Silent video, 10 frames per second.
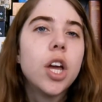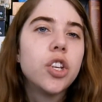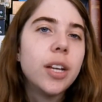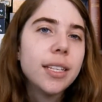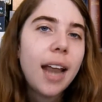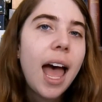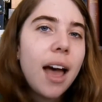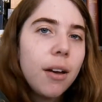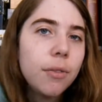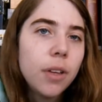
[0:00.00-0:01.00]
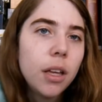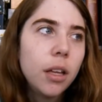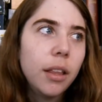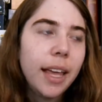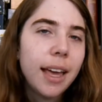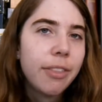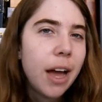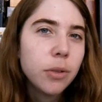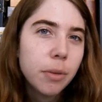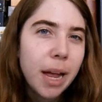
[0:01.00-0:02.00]
She doesn't have 1,000
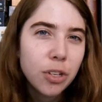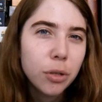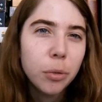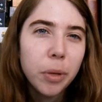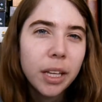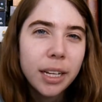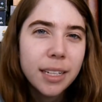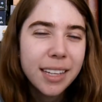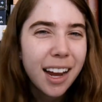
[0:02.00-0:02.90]
magical abilities.